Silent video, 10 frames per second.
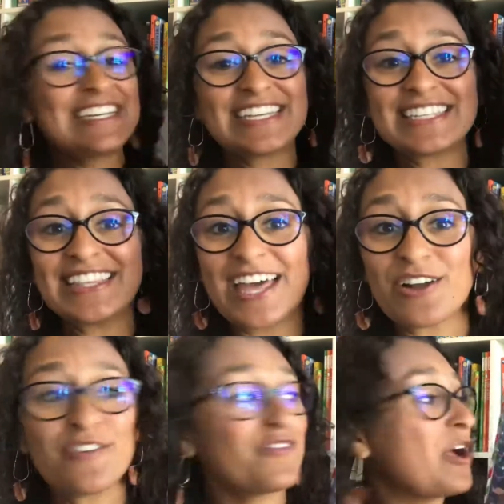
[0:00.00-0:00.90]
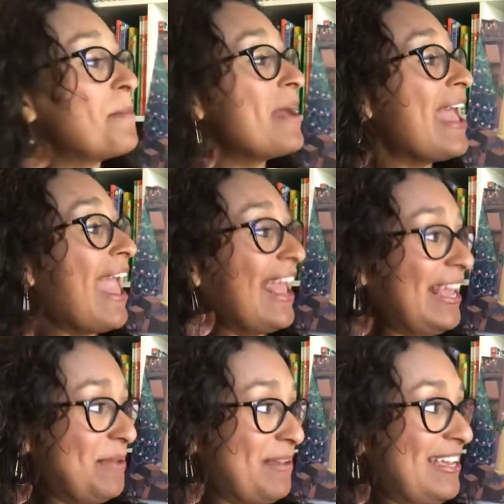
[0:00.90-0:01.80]
gets a letter from
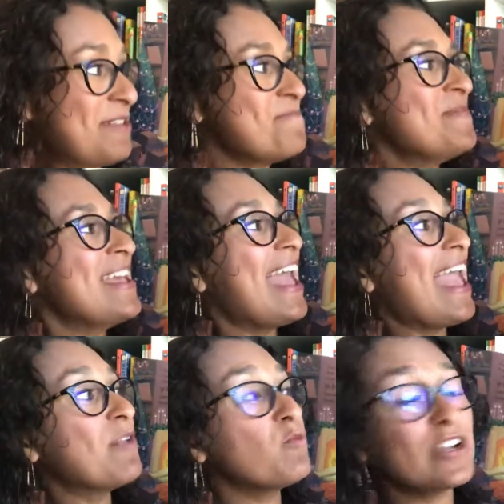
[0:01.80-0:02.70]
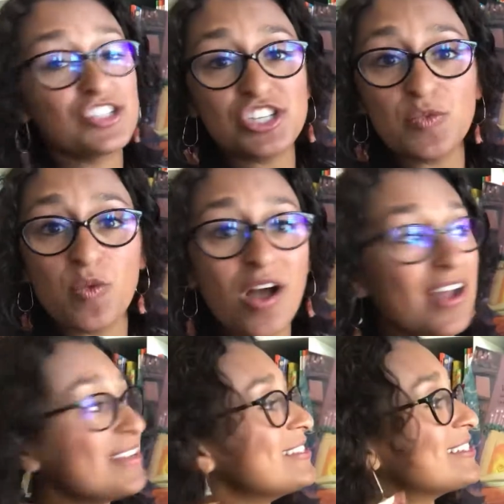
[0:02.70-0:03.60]
Amy and what she
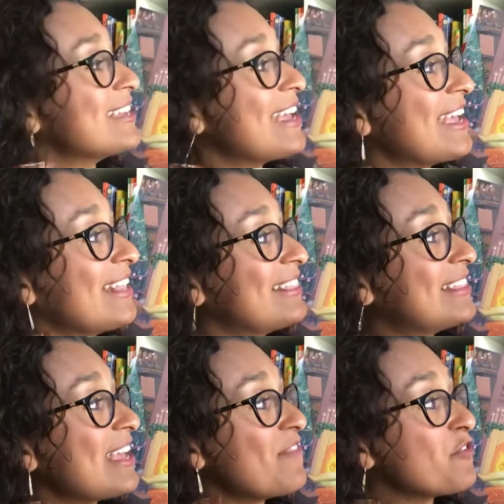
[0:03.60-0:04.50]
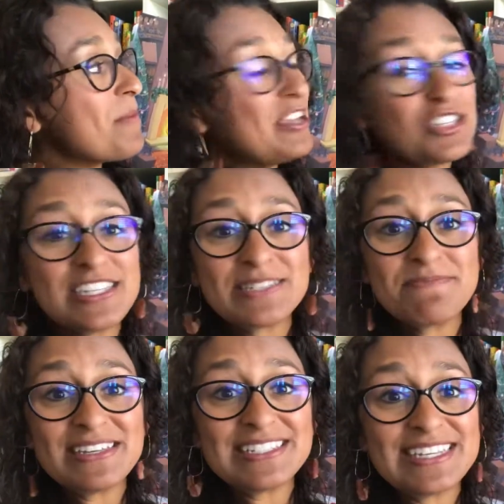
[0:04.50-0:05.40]
wants, the information is
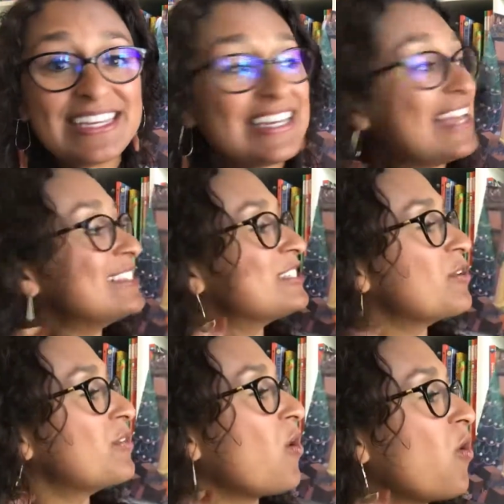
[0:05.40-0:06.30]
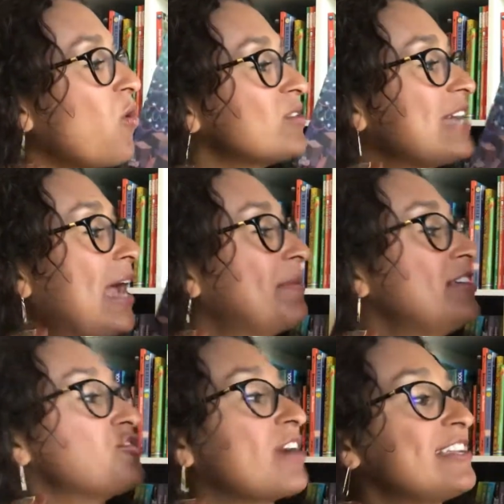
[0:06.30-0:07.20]
missing. And so the whole time
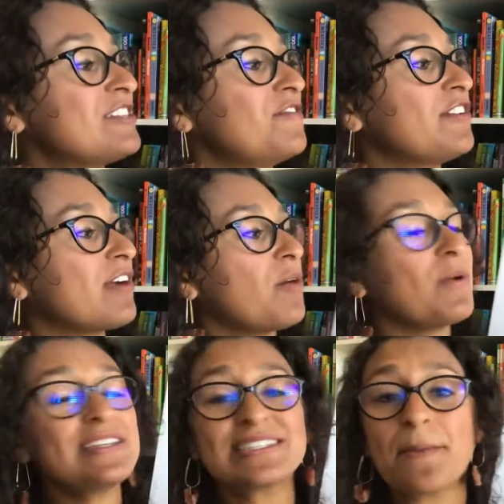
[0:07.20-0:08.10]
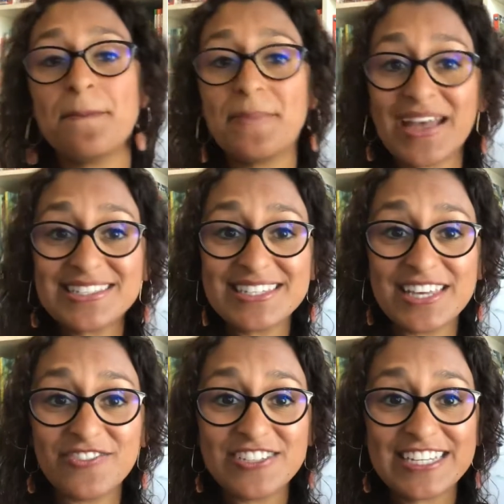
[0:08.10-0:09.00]
he's trying to figure out what is the best
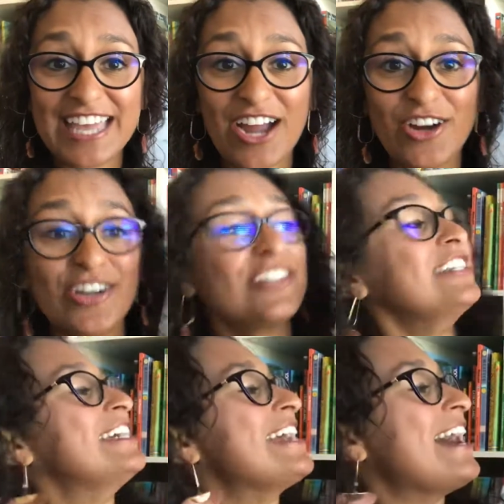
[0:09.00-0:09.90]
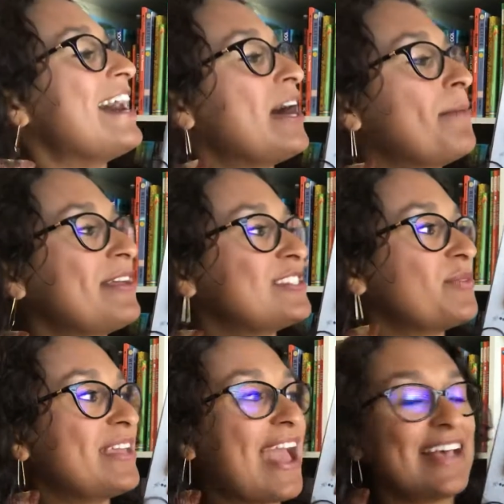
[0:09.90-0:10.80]
gift to get her. Um, and so
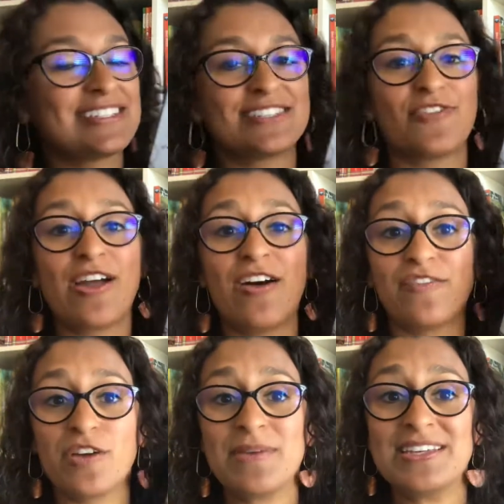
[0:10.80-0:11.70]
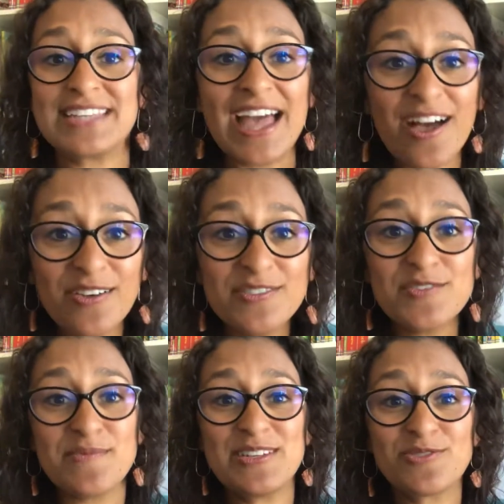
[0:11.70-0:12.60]
he asks for help from his elves,
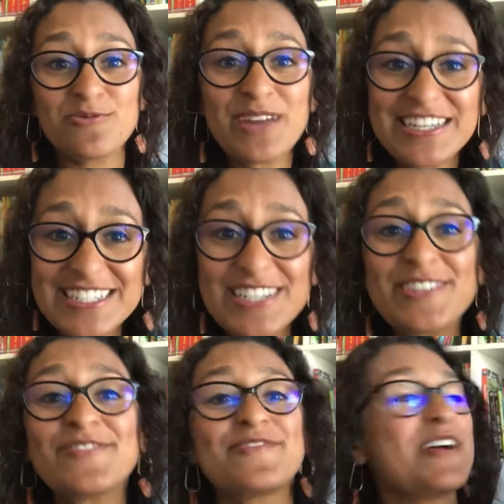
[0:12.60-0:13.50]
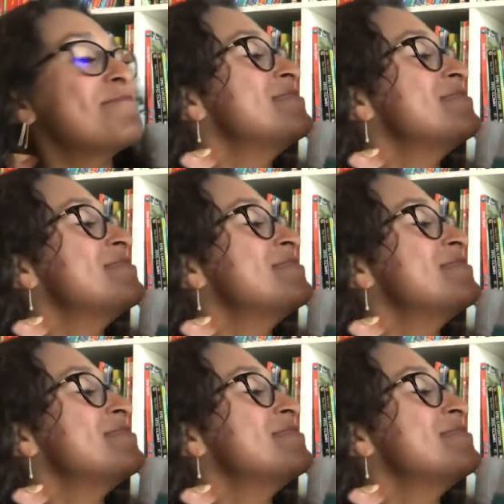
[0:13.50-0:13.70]
from his reindeer, from,